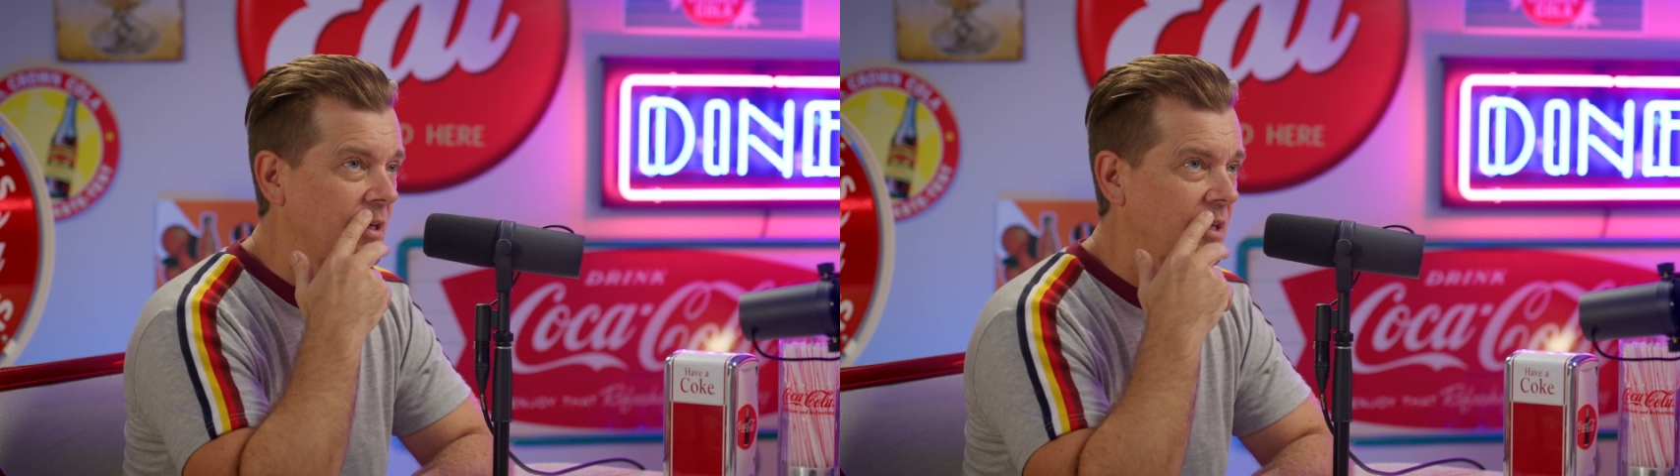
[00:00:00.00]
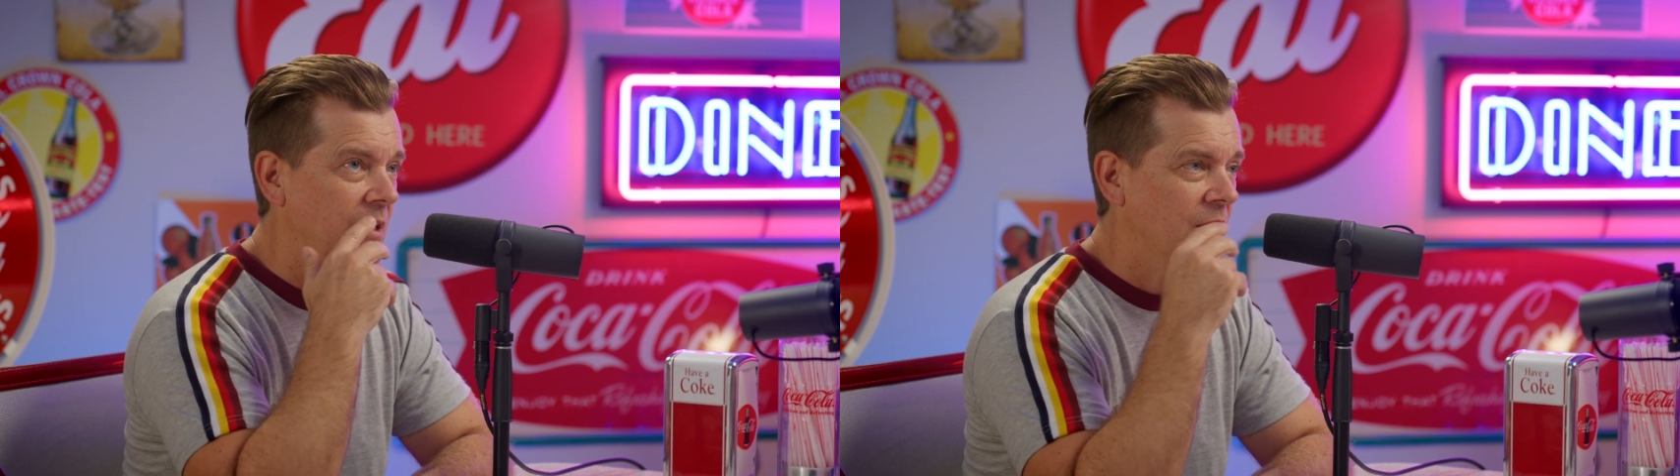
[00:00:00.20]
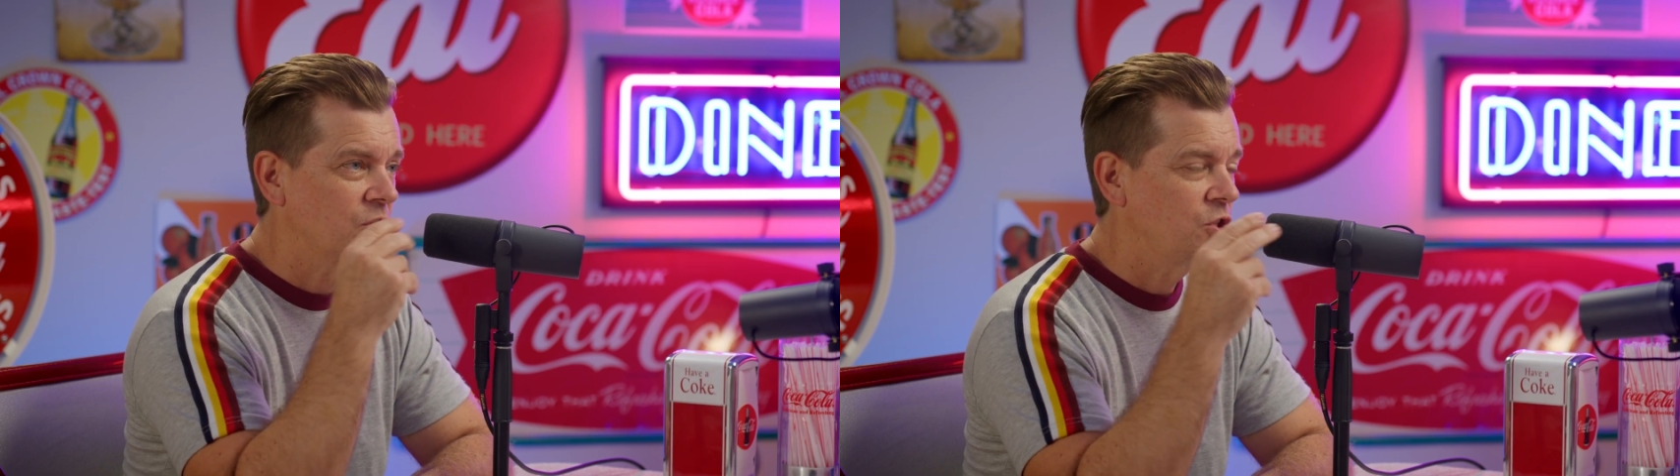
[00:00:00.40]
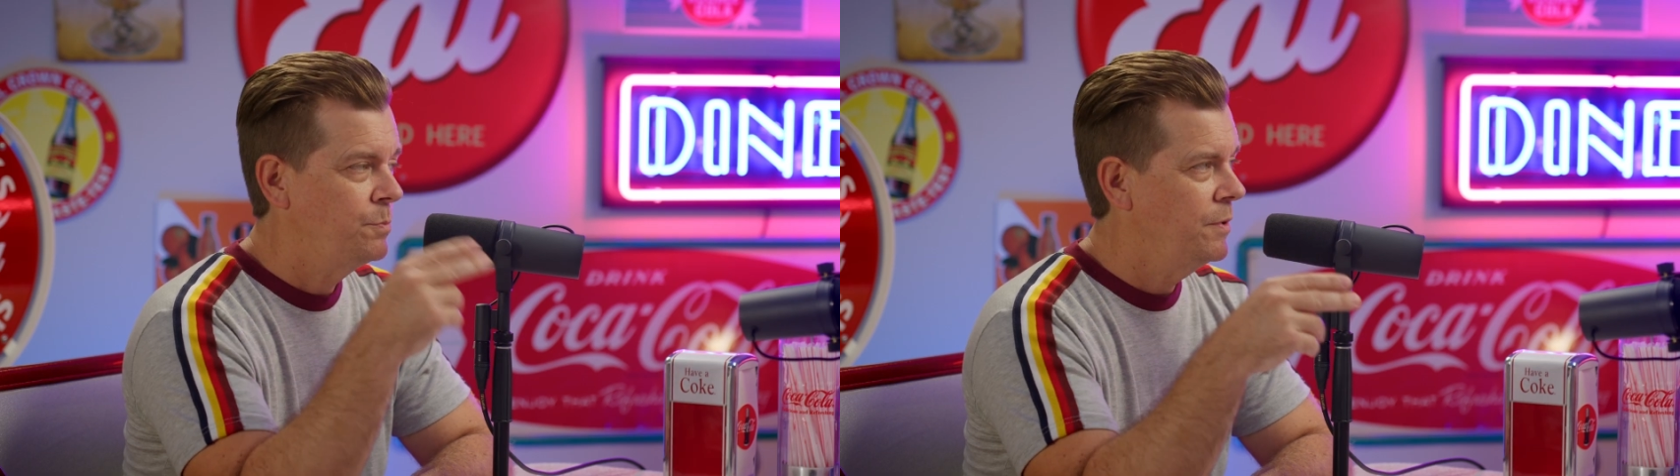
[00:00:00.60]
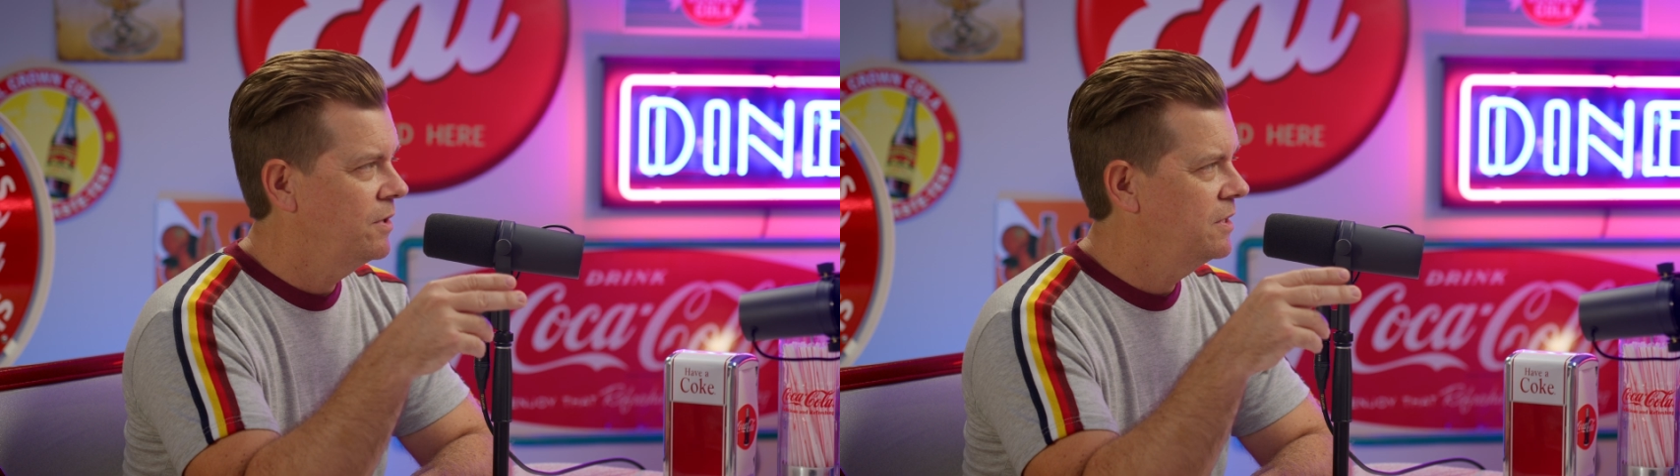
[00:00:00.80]
he
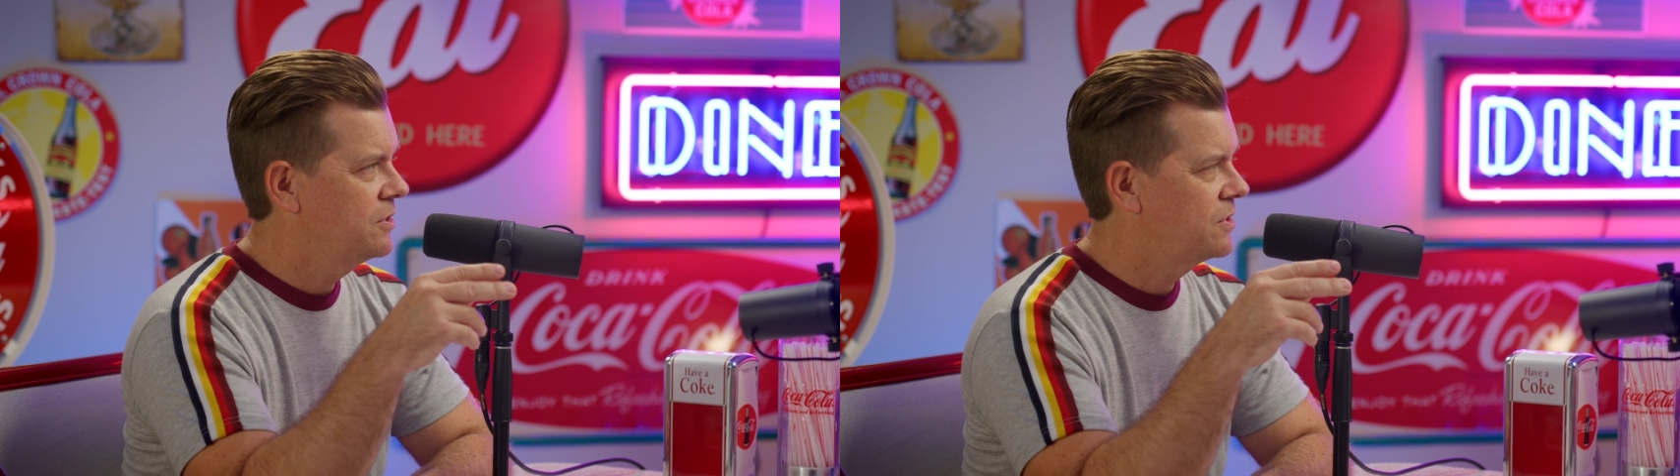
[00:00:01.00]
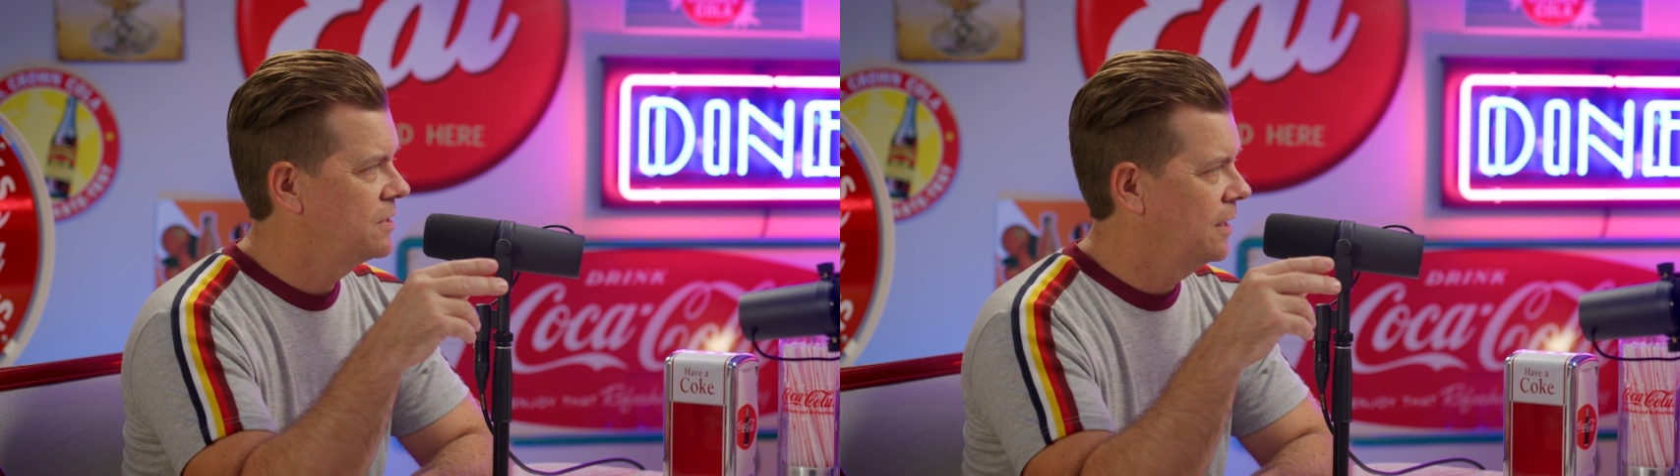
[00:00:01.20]
experienced